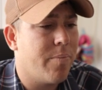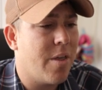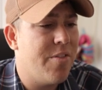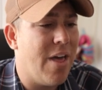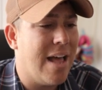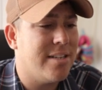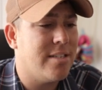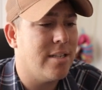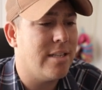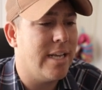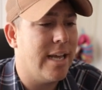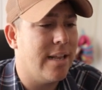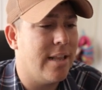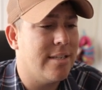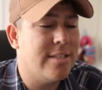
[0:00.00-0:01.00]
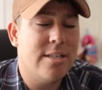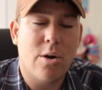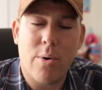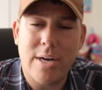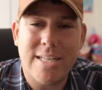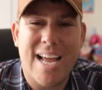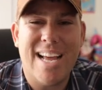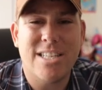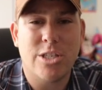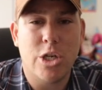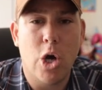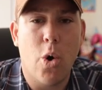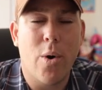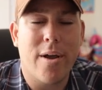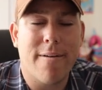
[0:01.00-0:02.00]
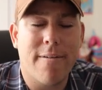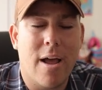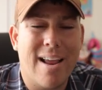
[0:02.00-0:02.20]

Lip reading: That's the thing that Cinderace has going